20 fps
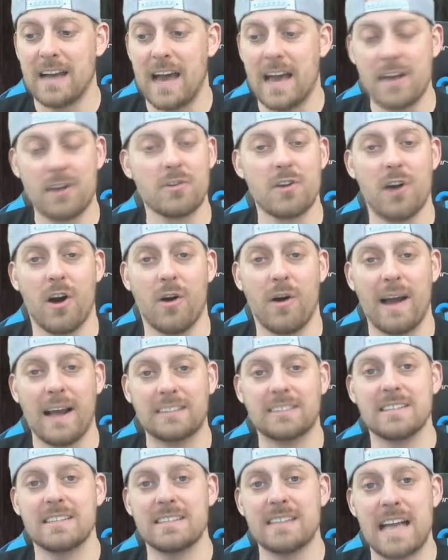I don't know.
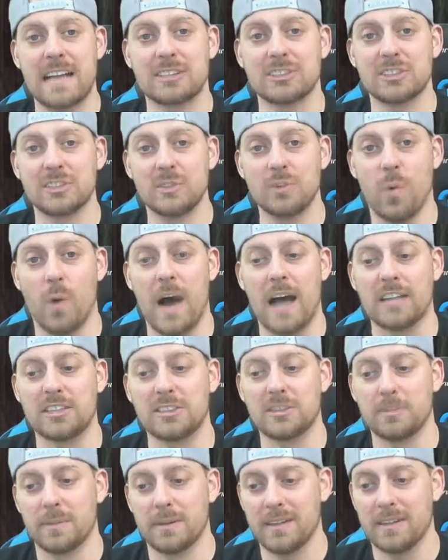I didn't actually
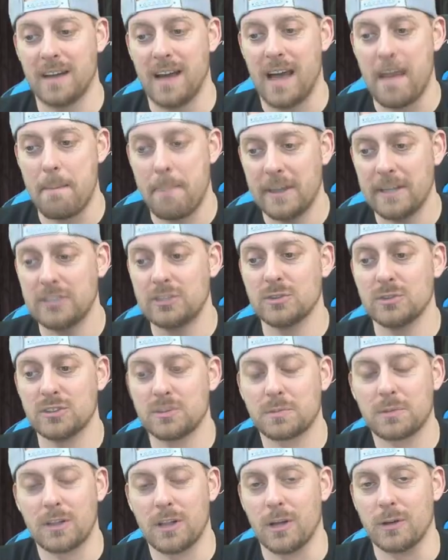watch, but I bet you it
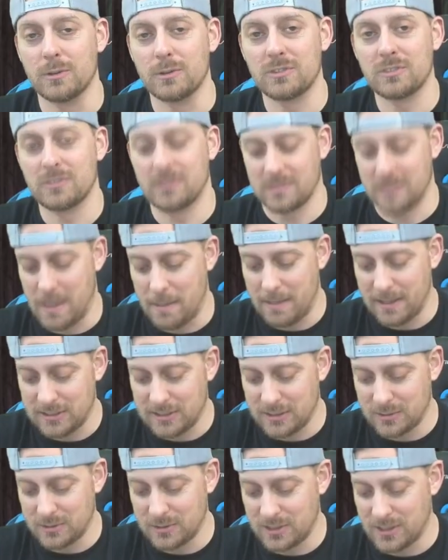was close. I
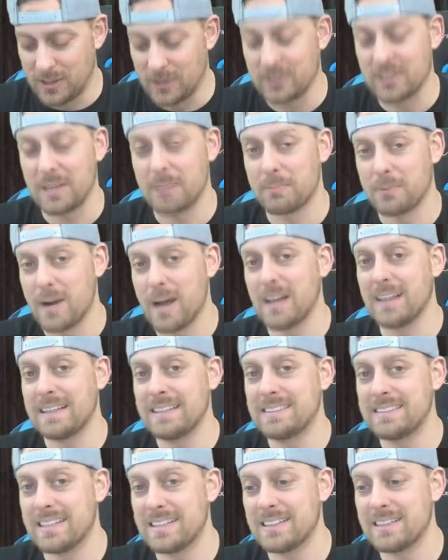bet you it was close. I probably
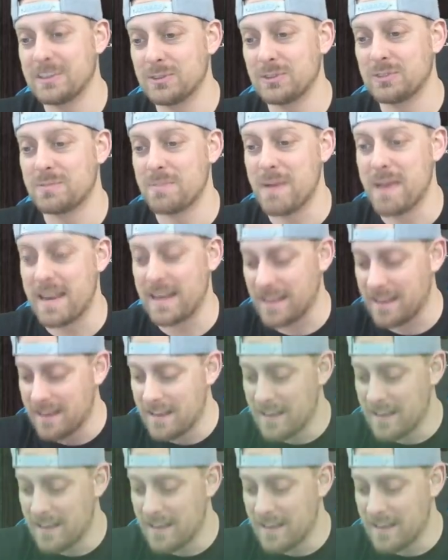didn't lose many.